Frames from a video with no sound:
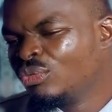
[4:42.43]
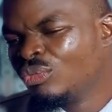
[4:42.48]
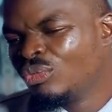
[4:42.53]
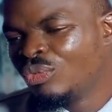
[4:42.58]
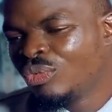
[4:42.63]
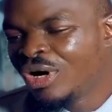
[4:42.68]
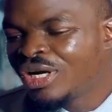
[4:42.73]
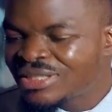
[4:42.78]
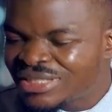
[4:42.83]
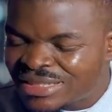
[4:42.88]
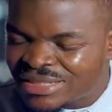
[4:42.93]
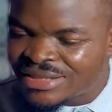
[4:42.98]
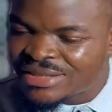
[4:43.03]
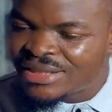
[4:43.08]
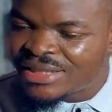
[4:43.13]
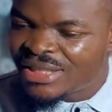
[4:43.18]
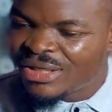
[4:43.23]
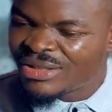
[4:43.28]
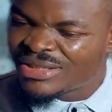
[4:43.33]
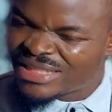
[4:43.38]
what
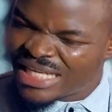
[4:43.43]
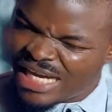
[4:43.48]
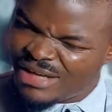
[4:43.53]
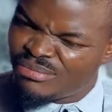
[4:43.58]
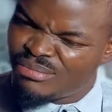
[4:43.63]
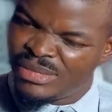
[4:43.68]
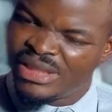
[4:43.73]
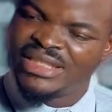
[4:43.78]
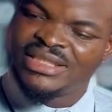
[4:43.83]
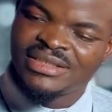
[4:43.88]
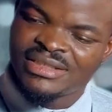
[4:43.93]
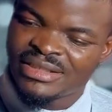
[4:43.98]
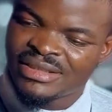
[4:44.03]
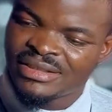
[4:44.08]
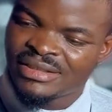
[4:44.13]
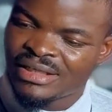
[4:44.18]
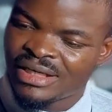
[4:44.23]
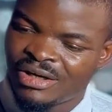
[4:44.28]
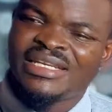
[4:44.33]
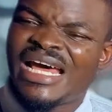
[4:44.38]
does that mean?
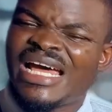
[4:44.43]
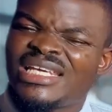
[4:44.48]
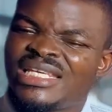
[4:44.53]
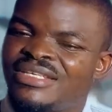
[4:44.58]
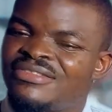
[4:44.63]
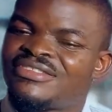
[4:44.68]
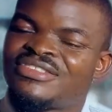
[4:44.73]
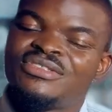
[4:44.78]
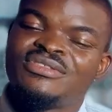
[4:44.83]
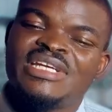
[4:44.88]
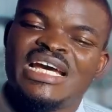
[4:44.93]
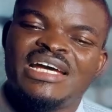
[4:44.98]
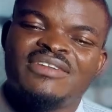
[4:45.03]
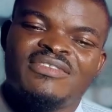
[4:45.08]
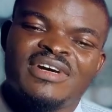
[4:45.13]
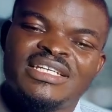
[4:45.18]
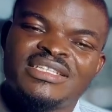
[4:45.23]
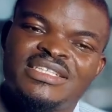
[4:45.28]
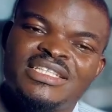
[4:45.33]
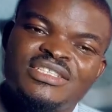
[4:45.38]
That gives you the
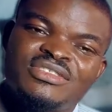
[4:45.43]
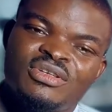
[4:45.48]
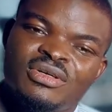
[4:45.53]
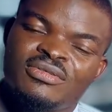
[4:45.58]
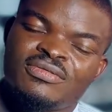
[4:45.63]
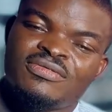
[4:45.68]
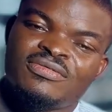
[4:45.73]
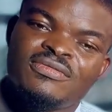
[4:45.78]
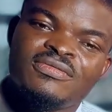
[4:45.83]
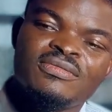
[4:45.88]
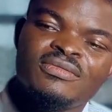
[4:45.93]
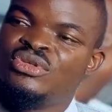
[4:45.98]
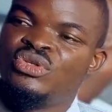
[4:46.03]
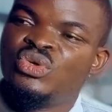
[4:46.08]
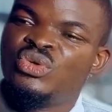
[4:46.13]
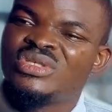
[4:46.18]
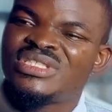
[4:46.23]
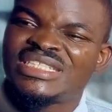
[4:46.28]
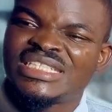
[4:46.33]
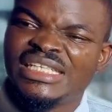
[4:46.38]
advantage of
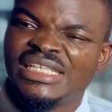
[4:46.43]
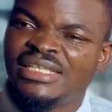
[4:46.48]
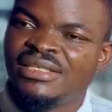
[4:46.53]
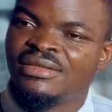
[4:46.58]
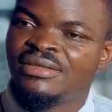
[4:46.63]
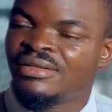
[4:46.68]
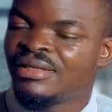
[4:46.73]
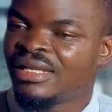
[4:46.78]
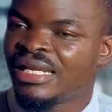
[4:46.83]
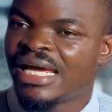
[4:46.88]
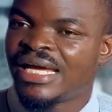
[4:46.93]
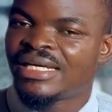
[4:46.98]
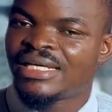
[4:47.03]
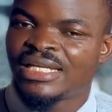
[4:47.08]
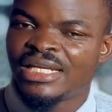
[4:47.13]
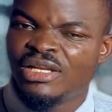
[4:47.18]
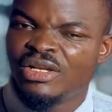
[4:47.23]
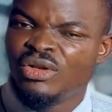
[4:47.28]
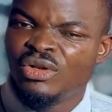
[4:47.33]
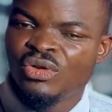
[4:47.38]
using like
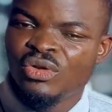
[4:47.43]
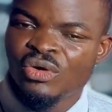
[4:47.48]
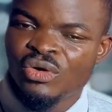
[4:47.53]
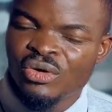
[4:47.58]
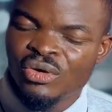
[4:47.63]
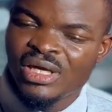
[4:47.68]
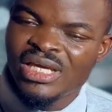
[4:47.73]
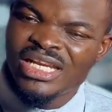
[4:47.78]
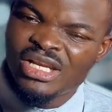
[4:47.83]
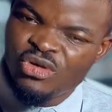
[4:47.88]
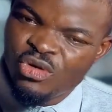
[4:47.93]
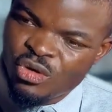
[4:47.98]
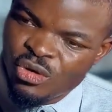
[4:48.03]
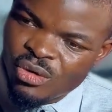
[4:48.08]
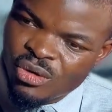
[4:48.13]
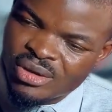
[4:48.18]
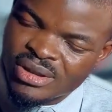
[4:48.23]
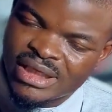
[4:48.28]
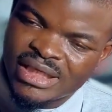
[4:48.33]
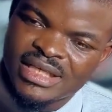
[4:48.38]
a
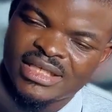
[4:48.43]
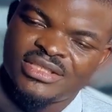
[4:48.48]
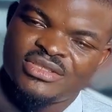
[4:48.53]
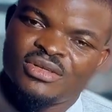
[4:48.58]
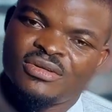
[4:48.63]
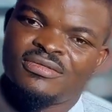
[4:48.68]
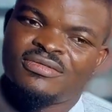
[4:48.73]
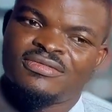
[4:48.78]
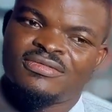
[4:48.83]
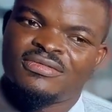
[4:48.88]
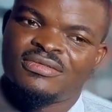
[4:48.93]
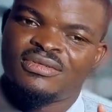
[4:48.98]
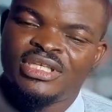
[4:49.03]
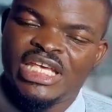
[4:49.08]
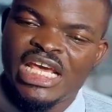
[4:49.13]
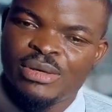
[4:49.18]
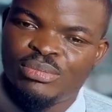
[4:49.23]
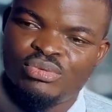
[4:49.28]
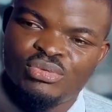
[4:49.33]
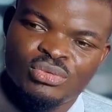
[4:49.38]
low gauge of
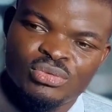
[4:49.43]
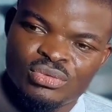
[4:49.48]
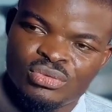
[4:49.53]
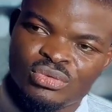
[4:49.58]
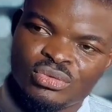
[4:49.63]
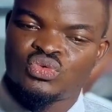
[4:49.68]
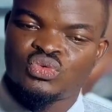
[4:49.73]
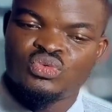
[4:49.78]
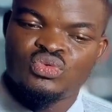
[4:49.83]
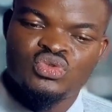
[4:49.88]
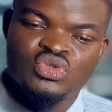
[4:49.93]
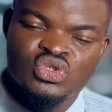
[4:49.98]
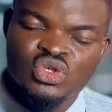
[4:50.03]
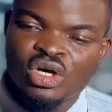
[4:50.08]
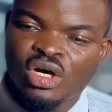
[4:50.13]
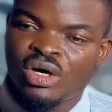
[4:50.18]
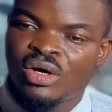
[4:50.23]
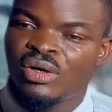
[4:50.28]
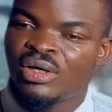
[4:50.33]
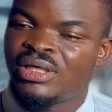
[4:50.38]
cable to
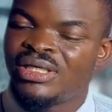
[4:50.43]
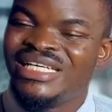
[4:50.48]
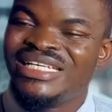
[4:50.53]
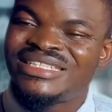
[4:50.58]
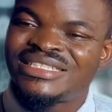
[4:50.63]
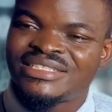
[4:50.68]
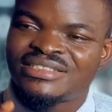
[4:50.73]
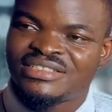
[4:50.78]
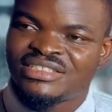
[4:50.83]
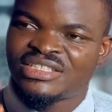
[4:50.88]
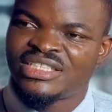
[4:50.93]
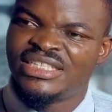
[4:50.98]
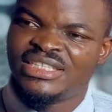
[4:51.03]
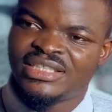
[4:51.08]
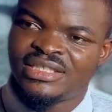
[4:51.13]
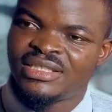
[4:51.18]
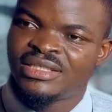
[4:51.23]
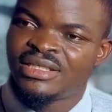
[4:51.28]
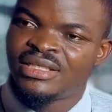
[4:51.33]
draw each string.